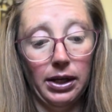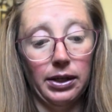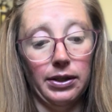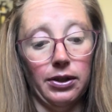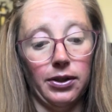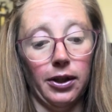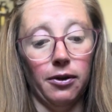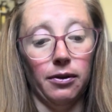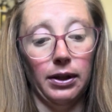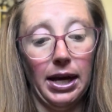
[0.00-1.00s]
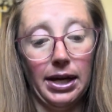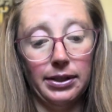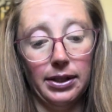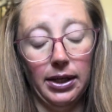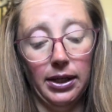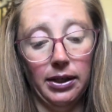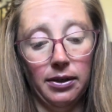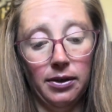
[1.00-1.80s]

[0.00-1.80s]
Because there's a little glass thing.